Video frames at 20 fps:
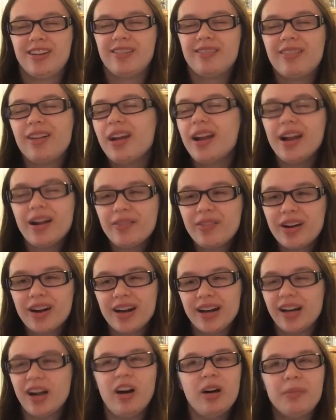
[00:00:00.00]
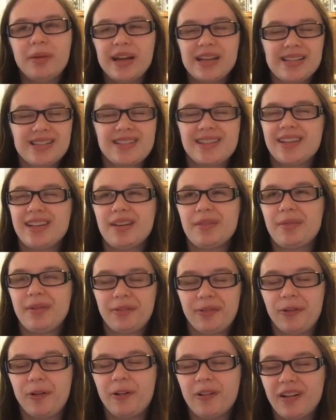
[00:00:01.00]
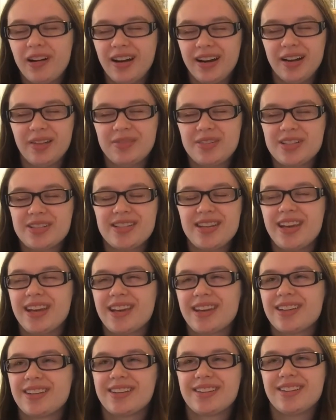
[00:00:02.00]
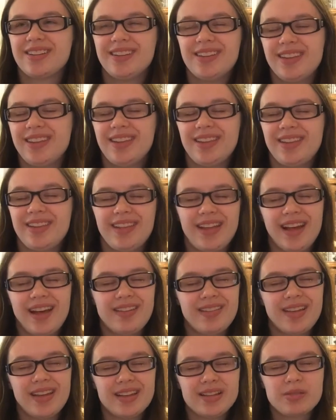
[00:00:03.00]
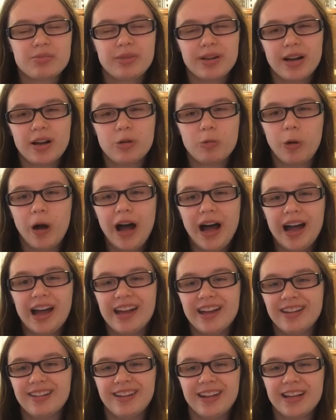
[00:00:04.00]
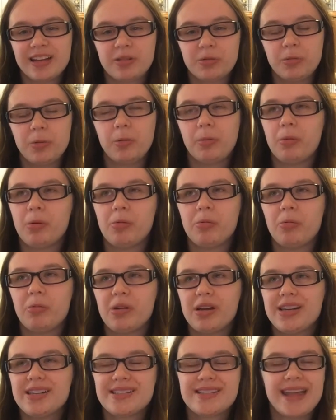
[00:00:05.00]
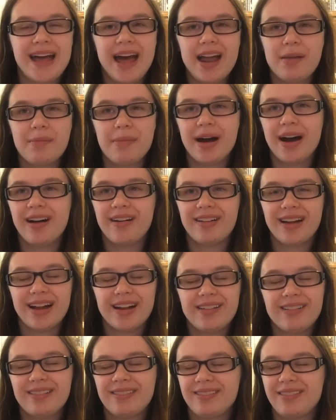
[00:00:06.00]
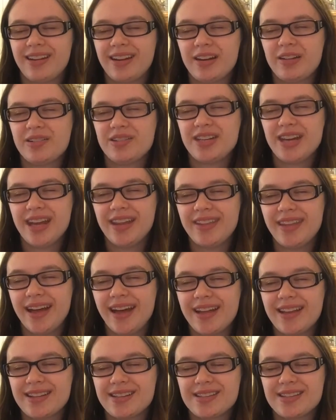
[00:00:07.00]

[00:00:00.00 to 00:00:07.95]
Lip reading: whatever, and All Might's seen it before, and I'm just like, that's weird, why? Like, what is that about? I don't understand that.